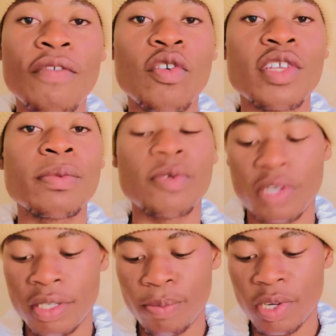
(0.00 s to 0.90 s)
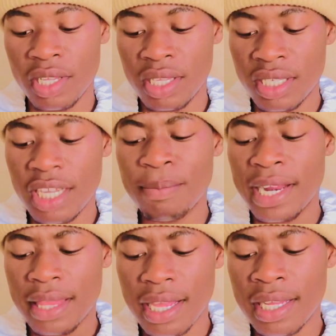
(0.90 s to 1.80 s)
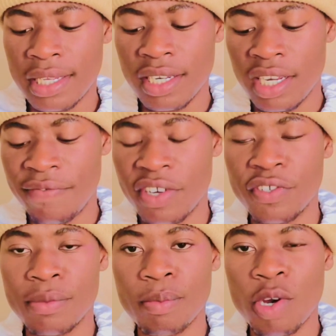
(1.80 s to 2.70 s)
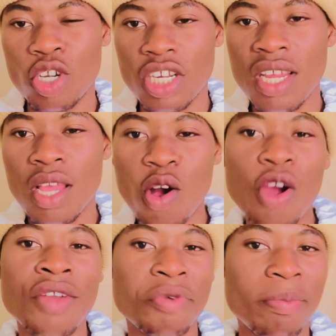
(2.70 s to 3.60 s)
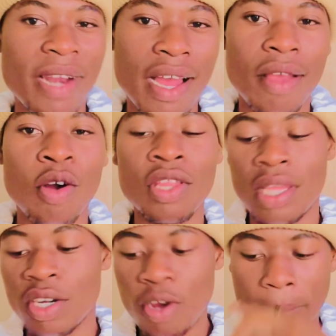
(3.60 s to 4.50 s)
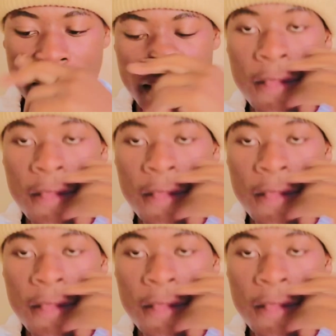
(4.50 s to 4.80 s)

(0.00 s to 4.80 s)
for responding this late, but I think I did leave a respond or a reply on that comment.